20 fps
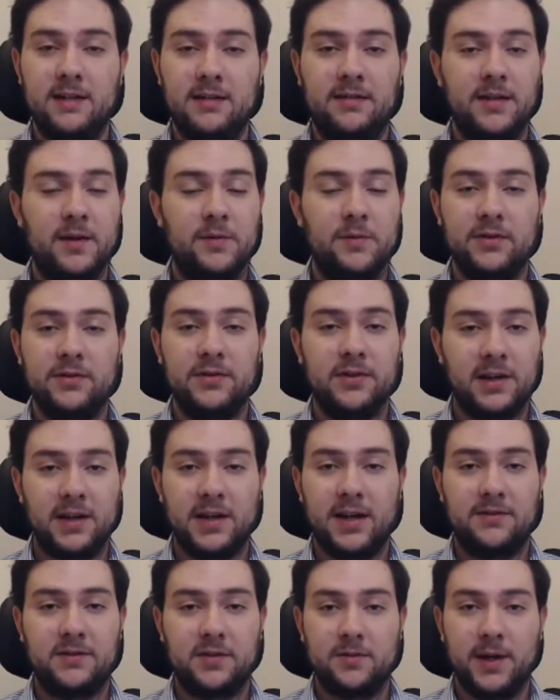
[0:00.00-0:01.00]
Someone's going to
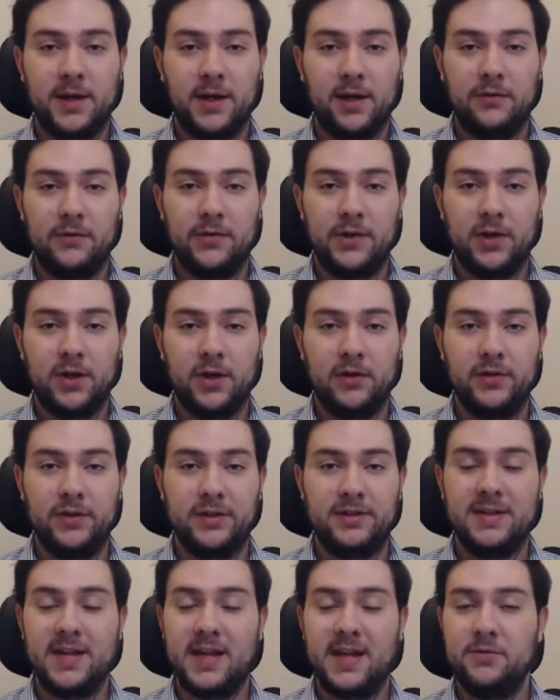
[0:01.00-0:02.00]
have to pay off the
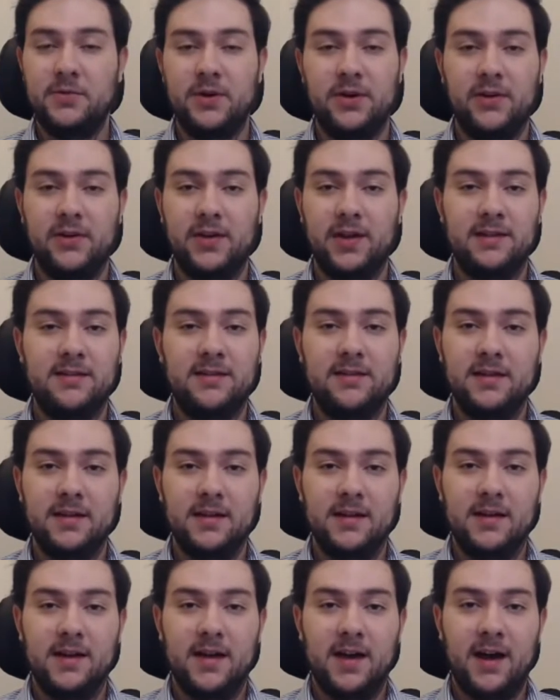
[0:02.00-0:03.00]
COVID debt, whether that's
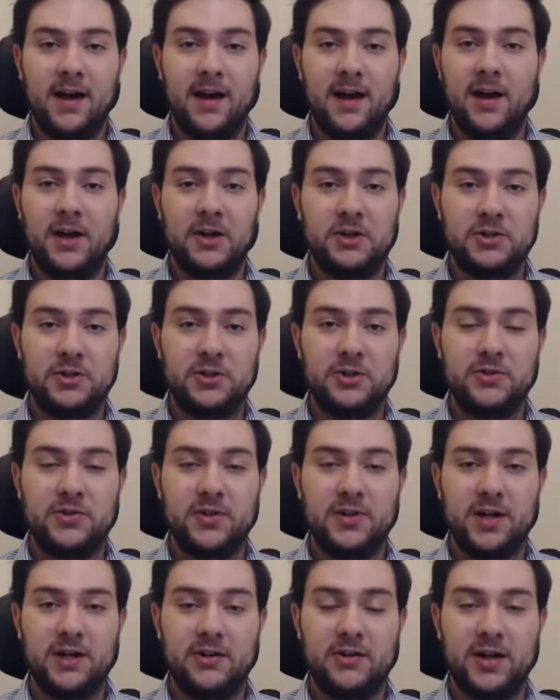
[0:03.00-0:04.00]
uh, our children,
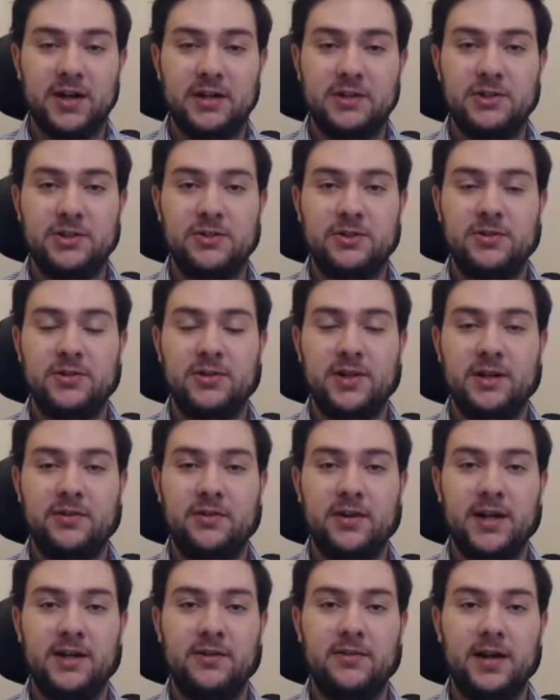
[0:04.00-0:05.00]
our grandchildren, our
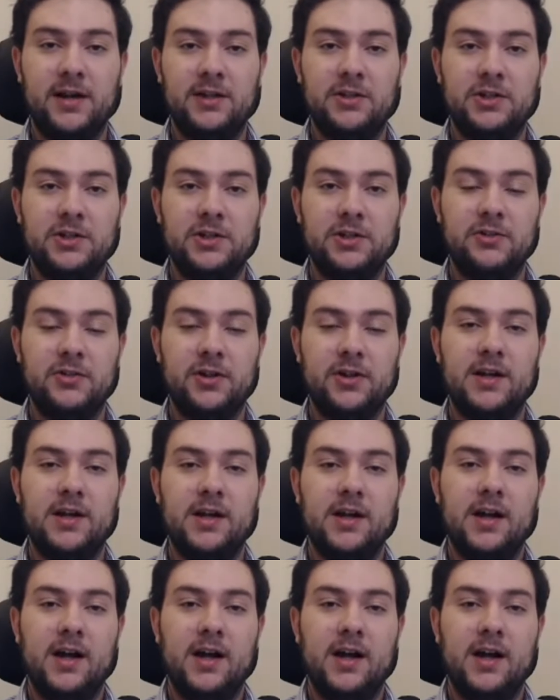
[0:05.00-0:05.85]
great grandchildren.